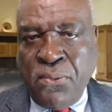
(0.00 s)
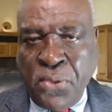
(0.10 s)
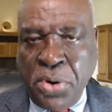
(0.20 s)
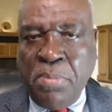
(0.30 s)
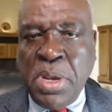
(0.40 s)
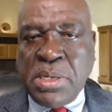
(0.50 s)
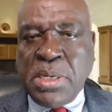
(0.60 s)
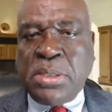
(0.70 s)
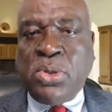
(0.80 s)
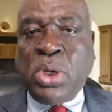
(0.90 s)
for the
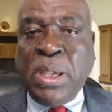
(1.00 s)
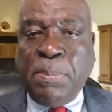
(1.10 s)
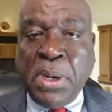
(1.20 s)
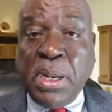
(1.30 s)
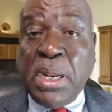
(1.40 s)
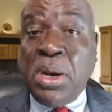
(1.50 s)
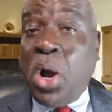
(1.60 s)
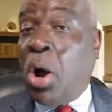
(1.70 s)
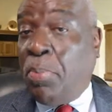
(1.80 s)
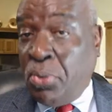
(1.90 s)
business to keep it in
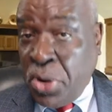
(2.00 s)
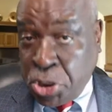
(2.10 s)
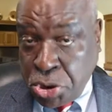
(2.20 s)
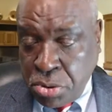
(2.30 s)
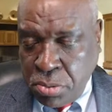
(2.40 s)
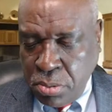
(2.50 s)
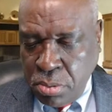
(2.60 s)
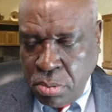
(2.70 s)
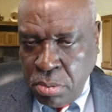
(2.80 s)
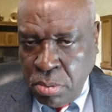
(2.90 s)
operation
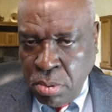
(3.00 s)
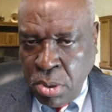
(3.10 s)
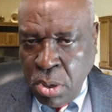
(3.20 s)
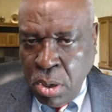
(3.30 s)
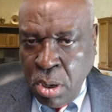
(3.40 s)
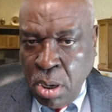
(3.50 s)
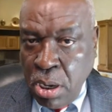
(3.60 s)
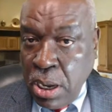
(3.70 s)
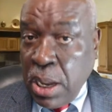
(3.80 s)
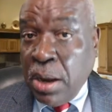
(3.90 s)

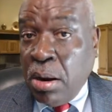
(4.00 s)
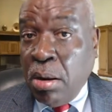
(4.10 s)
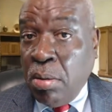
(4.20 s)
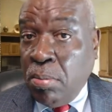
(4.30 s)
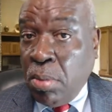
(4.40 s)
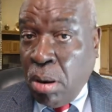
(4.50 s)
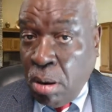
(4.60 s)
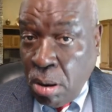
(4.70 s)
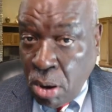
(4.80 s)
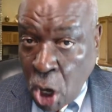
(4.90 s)
and
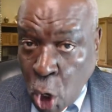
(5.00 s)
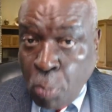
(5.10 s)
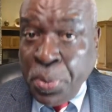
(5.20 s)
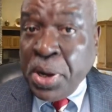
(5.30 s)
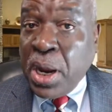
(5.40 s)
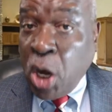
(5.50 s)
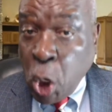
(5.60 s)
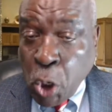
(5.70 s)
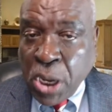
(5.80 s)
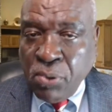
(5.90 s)
hoping and
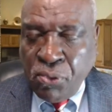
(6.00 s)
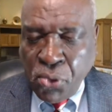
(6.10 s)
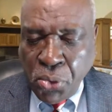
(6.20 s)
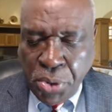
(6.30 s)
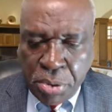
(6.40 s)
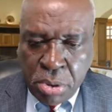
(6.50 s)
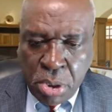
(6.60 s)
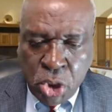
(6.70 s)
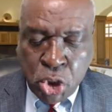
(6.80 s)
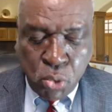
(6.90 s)
looking forward
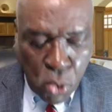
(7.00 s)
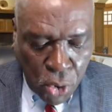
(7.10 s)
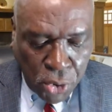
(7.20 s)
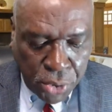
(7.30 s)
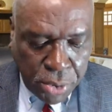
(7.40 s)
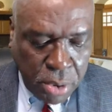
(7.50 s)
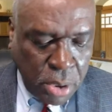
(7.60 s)
to earn